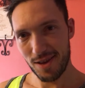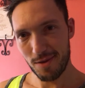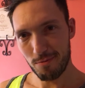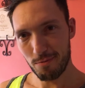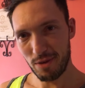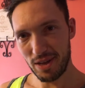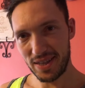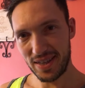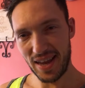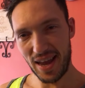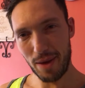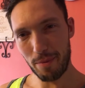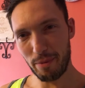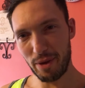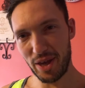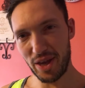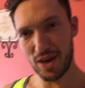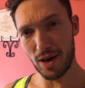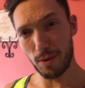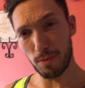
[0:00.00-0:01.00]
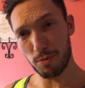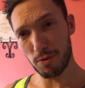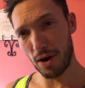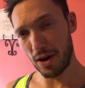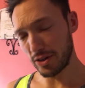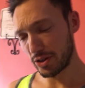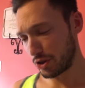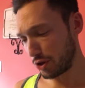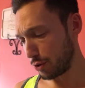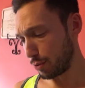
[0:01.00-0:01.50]
Midday meal
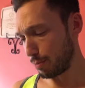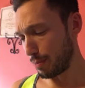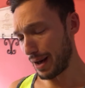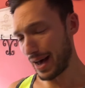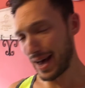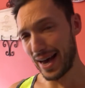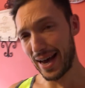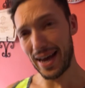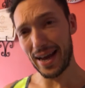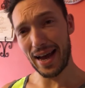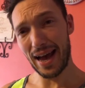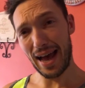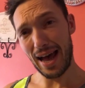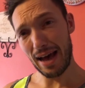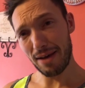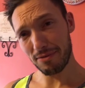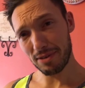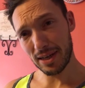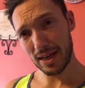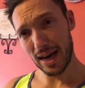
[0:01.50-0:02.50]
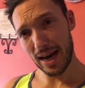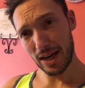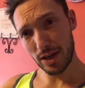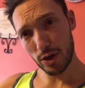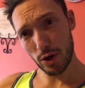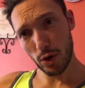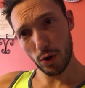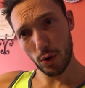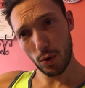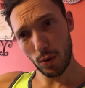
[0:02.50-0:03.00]
brought to you by
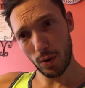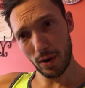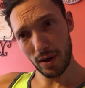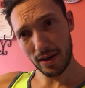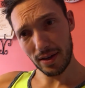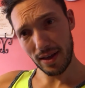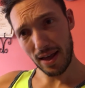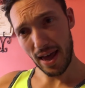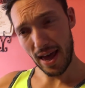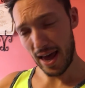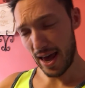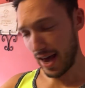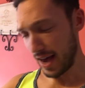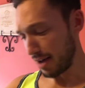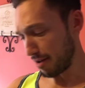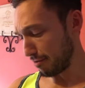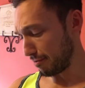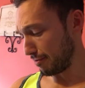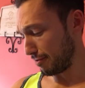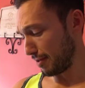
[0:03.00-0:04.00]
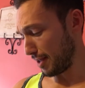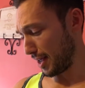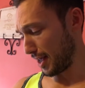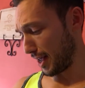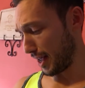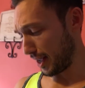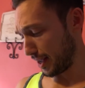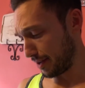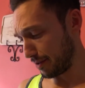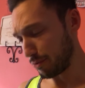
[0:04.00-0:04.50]
avocado half,
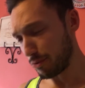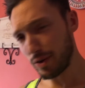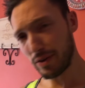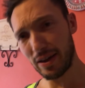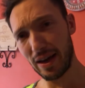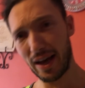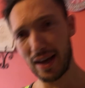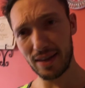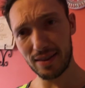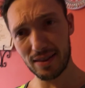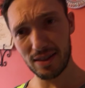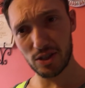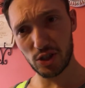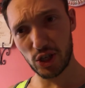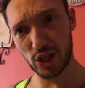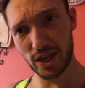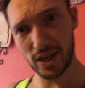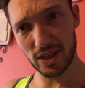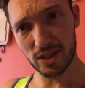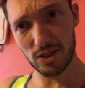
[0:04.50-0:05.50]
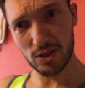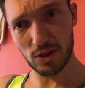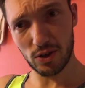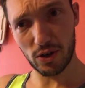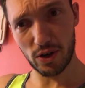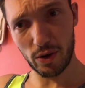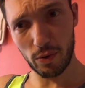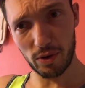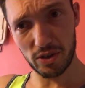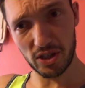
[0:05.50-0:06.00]
and we got the chia
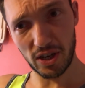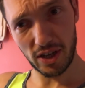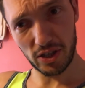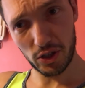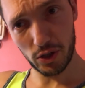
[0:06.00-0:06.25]
slurry, which I